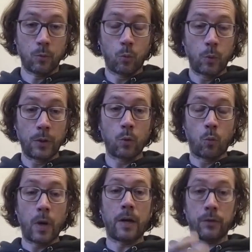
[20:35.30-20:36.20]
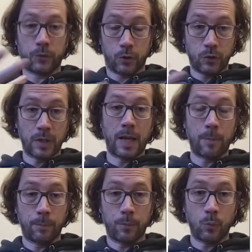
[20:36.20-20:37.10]
We know where such a
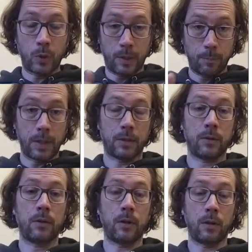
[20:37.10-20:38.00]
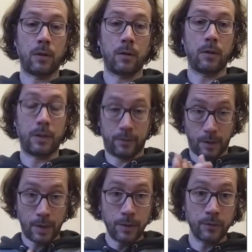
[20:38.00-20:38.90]
lamp will emit its
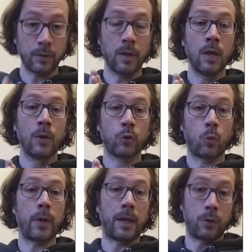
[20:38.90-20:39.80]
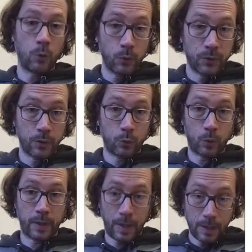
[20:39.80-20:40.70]
lines, so we can use this to
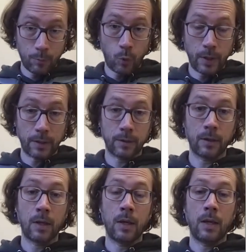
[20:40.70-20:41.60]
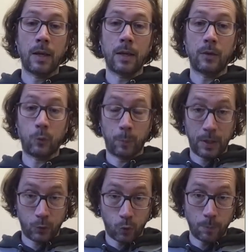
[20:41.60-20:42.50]
calibrate a
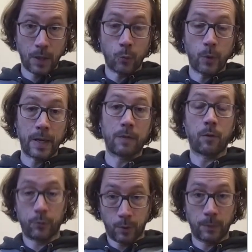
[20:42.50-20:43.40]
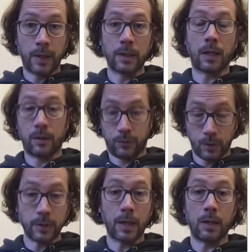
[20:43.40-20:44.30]
spectrum that we have of something that is
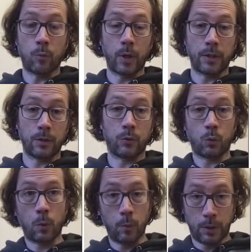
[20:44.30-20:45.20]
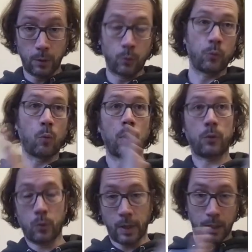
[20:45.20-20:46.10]
not calibrated. So we will use one
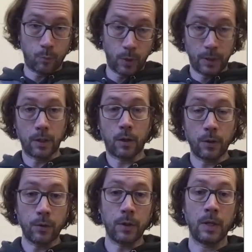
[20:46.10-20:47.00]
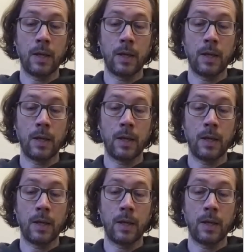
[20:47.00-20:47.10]
to calibrate the other.